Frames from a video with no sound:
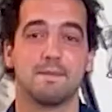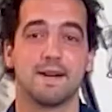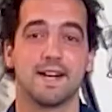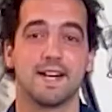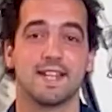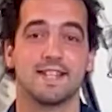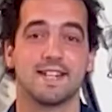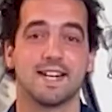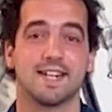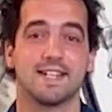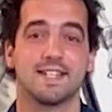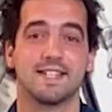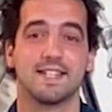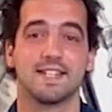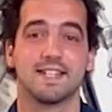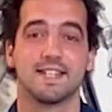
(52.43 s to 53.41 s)
by the
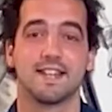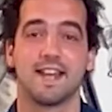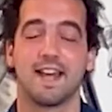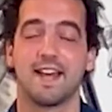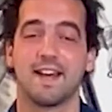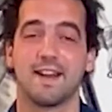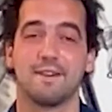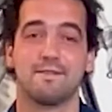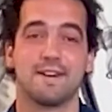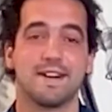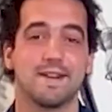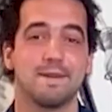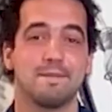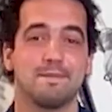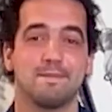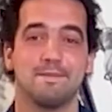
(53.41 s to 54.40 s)
idea that out of
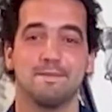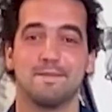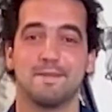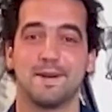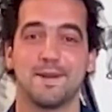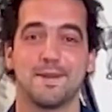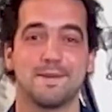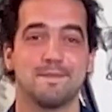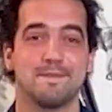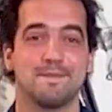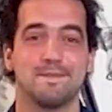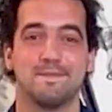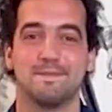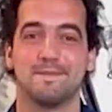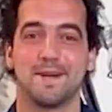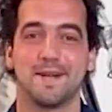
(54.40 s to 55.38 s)
any other
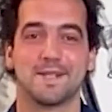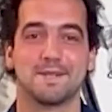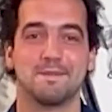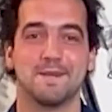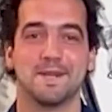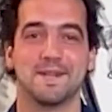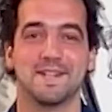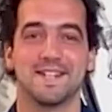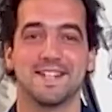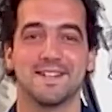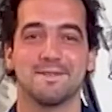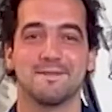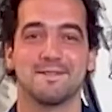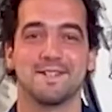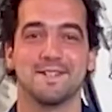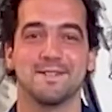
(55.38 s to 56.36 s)
possibility in
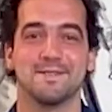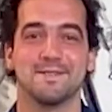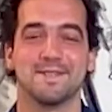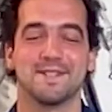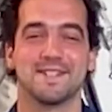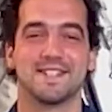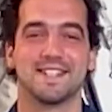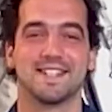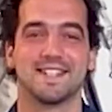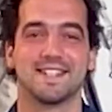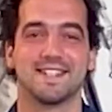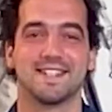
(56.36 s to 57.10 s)
the universe,